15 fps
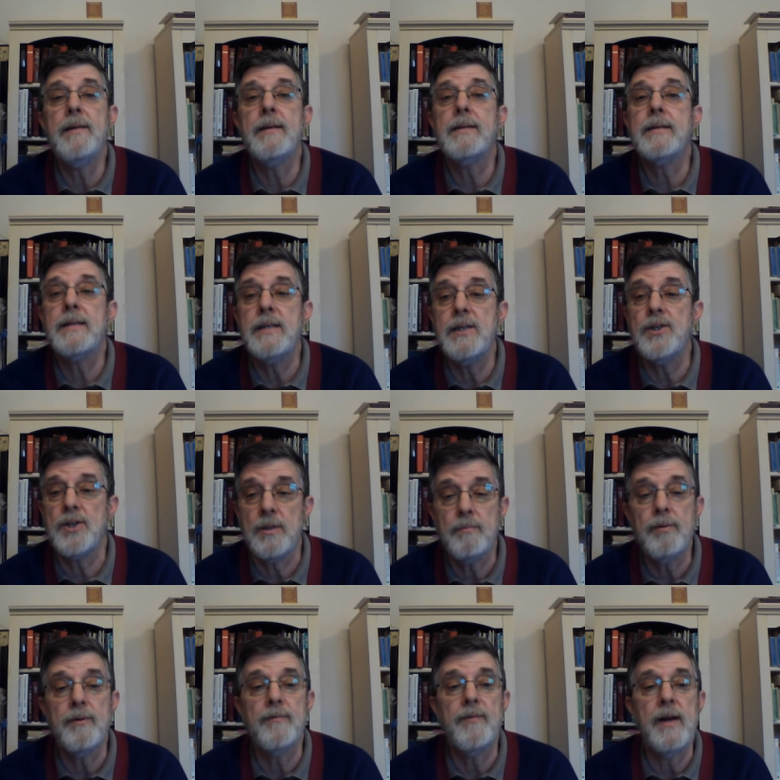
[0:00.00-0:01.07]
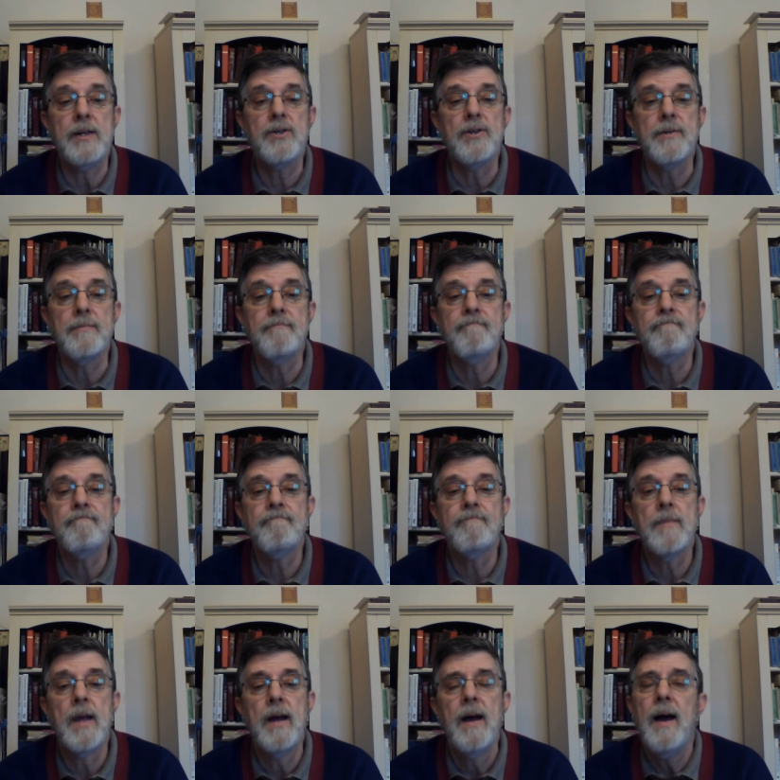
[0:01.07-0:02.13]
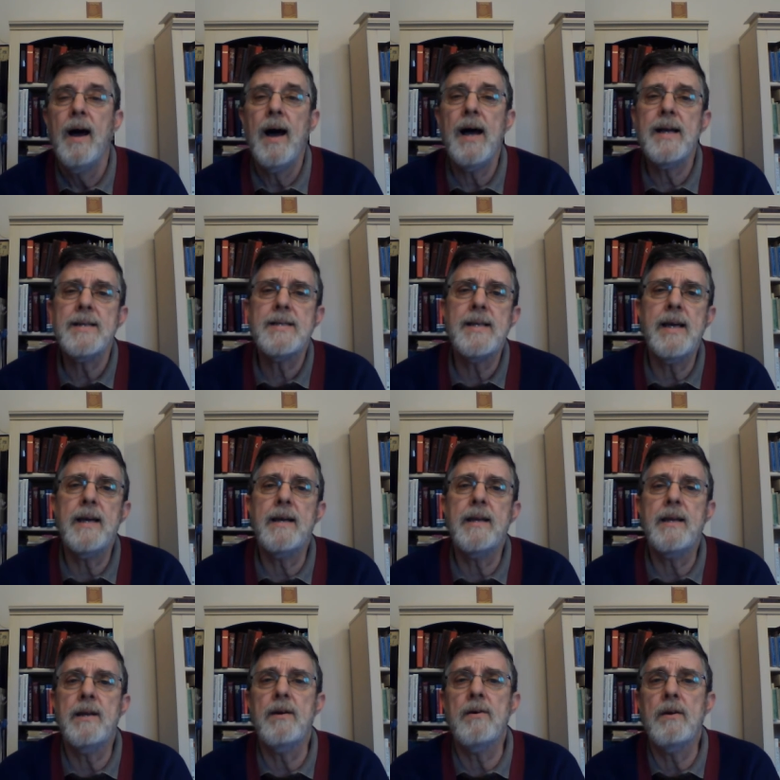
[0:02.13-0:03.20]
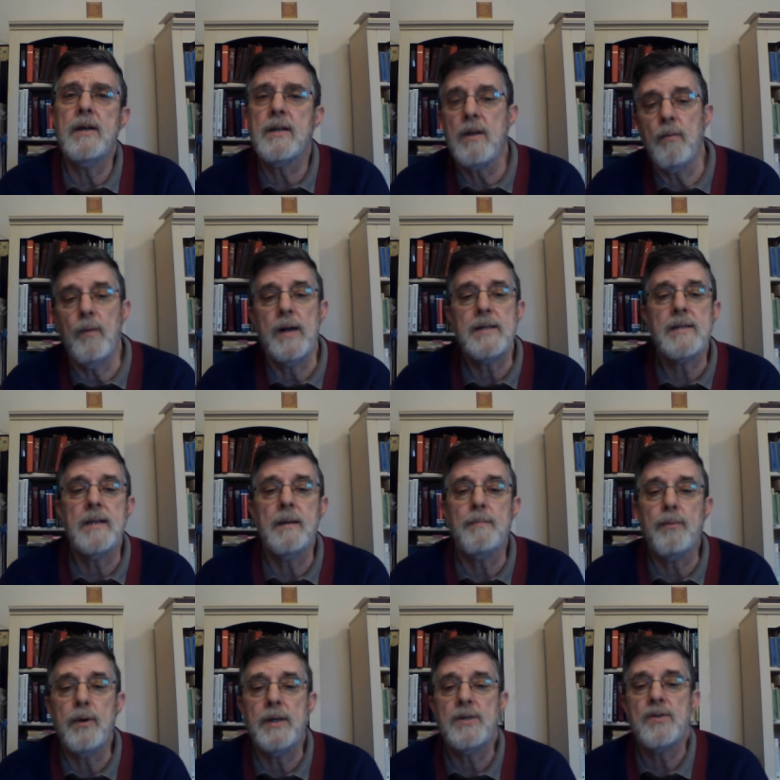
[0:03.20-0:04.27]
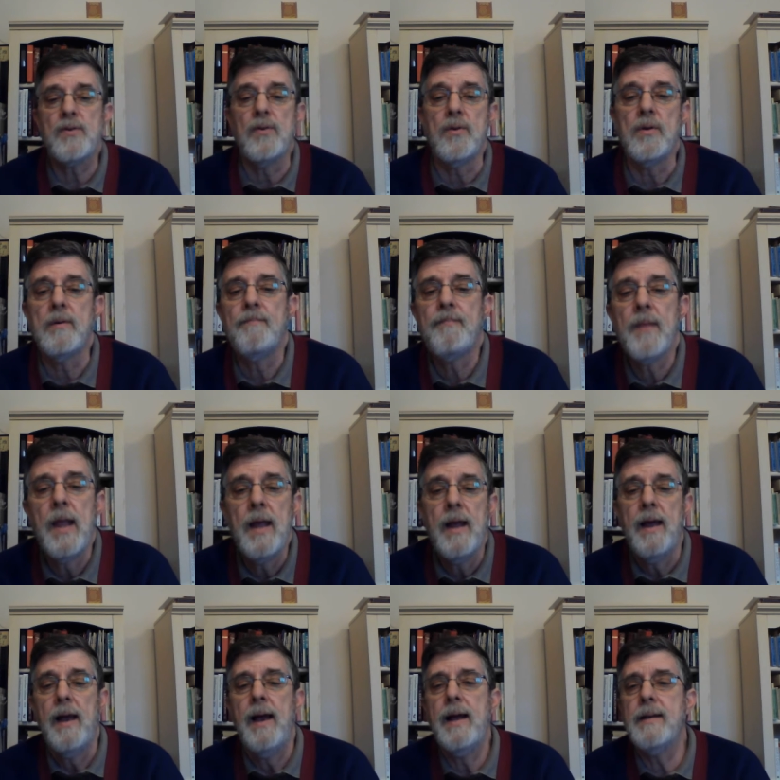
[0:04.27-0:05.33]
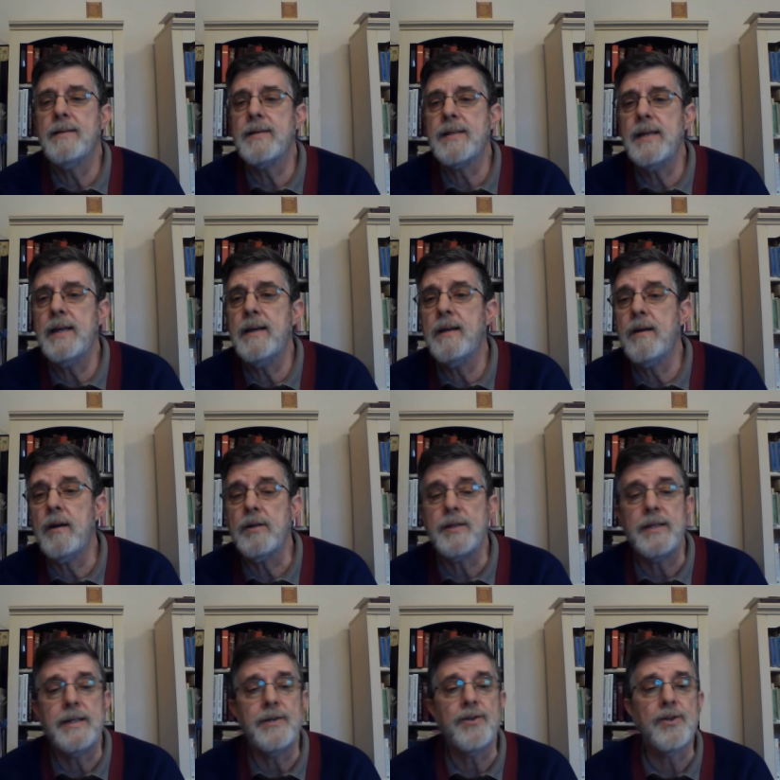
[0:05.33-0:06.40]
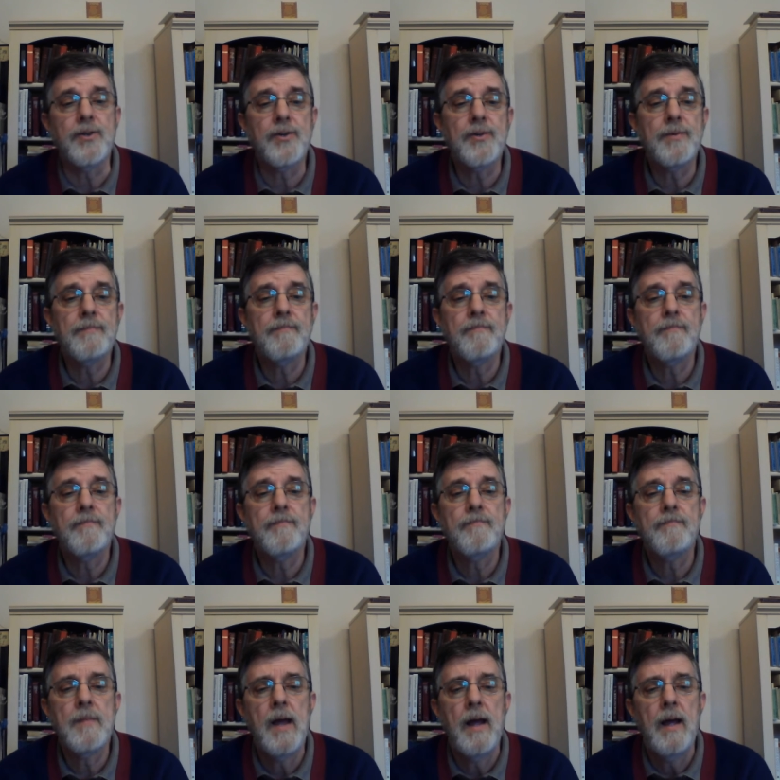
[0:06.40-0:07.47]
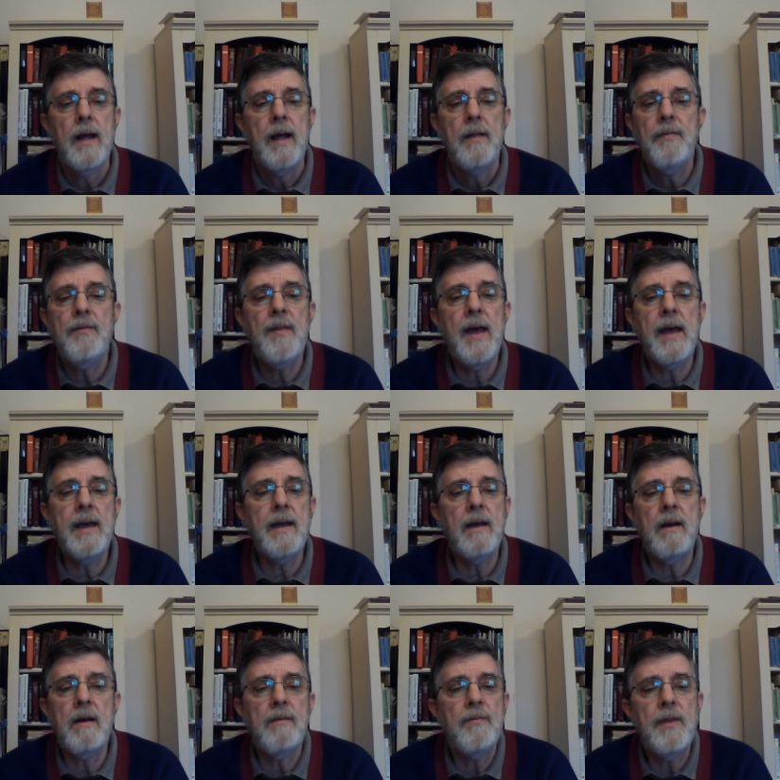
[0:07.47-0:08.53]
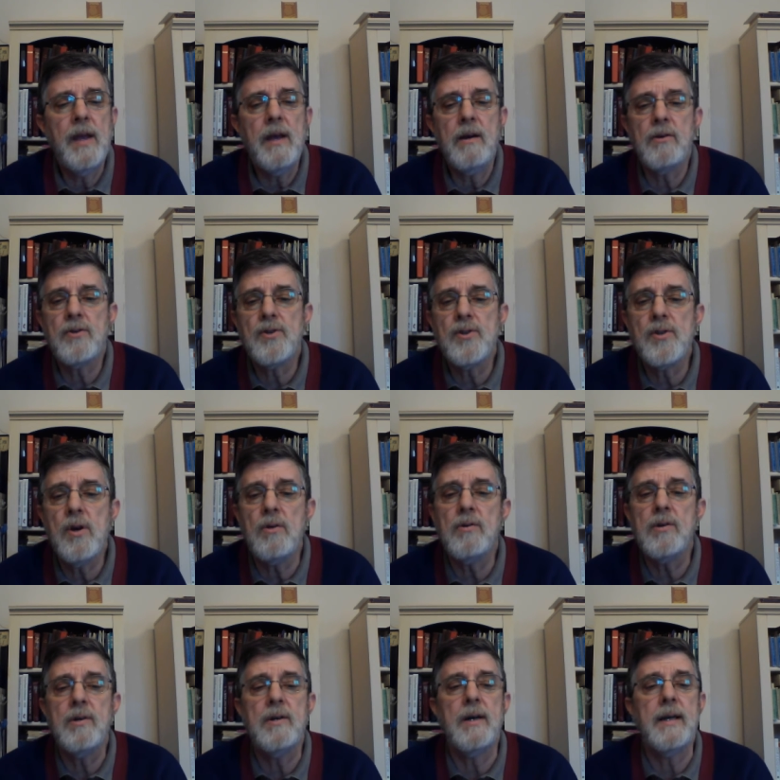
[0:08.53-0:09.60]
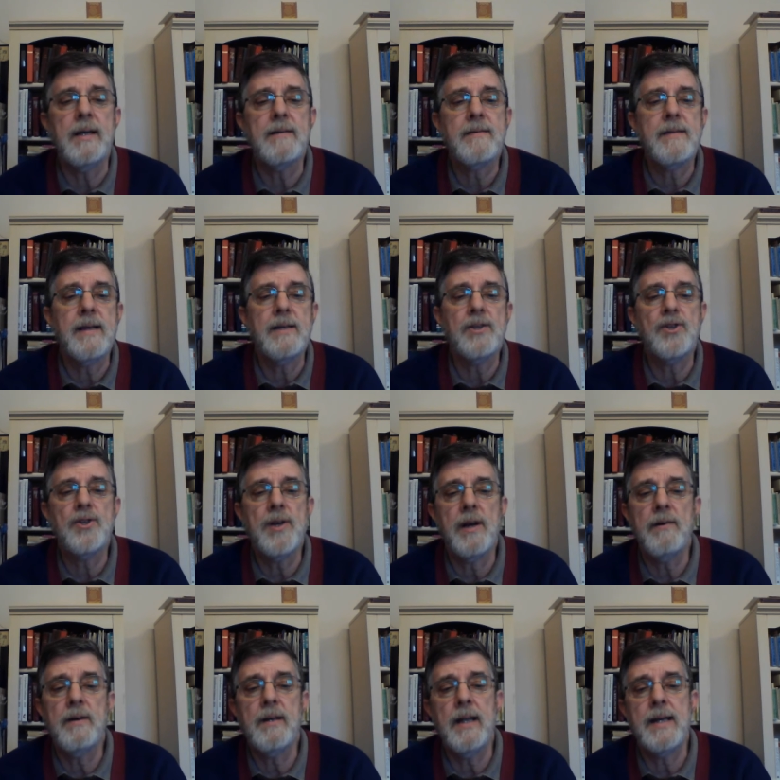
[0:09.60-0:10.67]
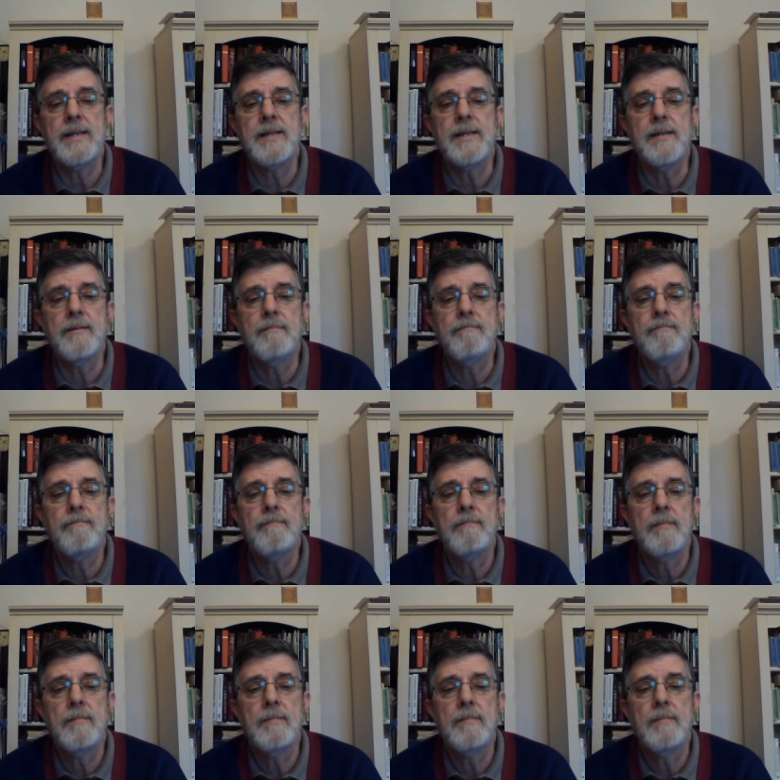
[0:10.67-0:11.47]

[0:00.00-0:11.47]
in the teaching profession. I see it here at the Wesley Preschool and see it in our teachers. They, they are so good as they share a lesson